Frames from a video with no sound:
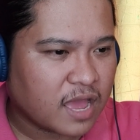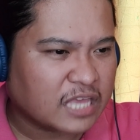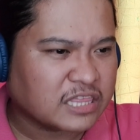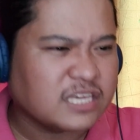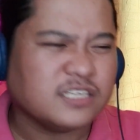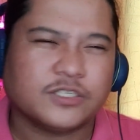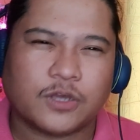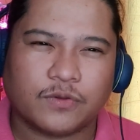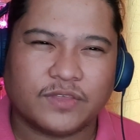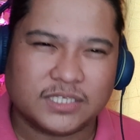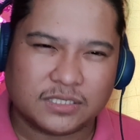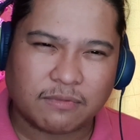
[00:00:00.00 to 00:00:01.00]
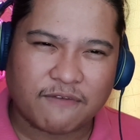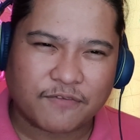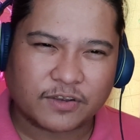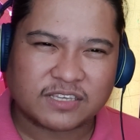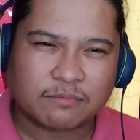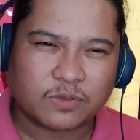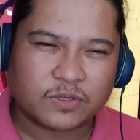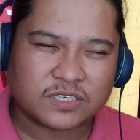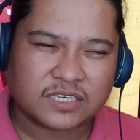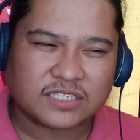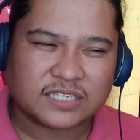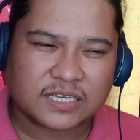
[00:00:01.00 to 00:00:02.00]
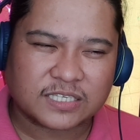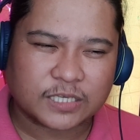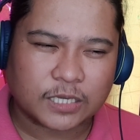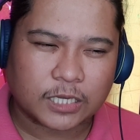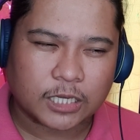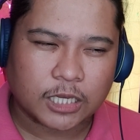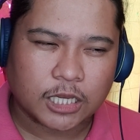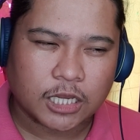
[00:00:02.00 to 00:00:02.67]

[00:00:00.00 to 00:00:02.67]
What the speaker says: I think so. This is my first time to see SIZZY.